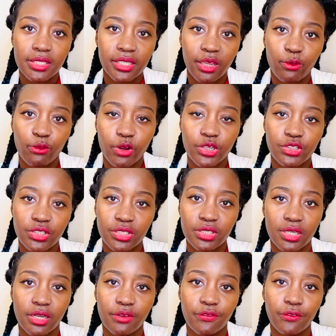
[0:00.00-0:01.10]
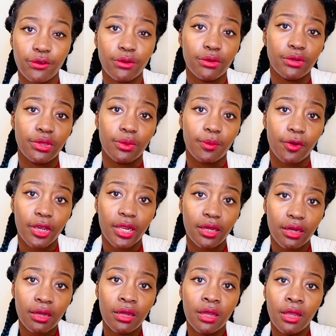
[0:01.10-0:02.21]
safe register for your
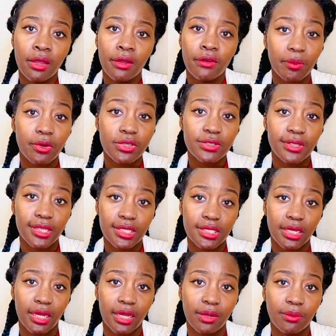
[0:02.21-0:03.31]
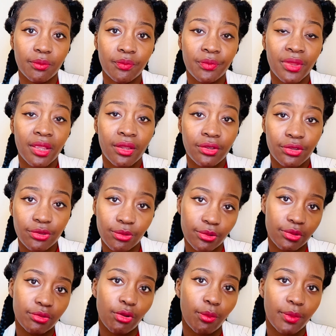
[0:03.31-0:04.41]
boiler. Most of the time, you
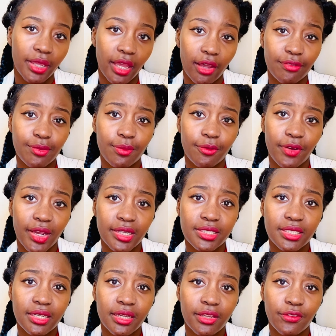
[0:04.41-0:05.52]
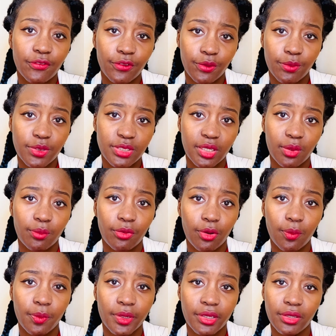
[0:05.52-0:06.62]
would normally have to provide it if it was done
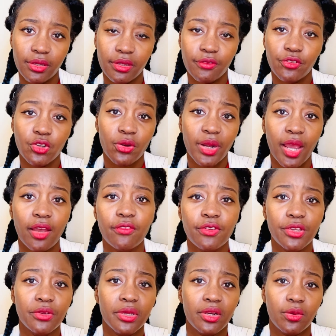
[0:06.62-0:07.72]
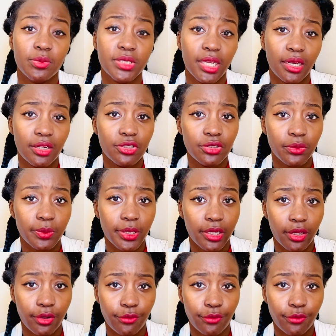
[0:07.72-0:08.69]
properly. If you don't have it, you can obtain a duplicate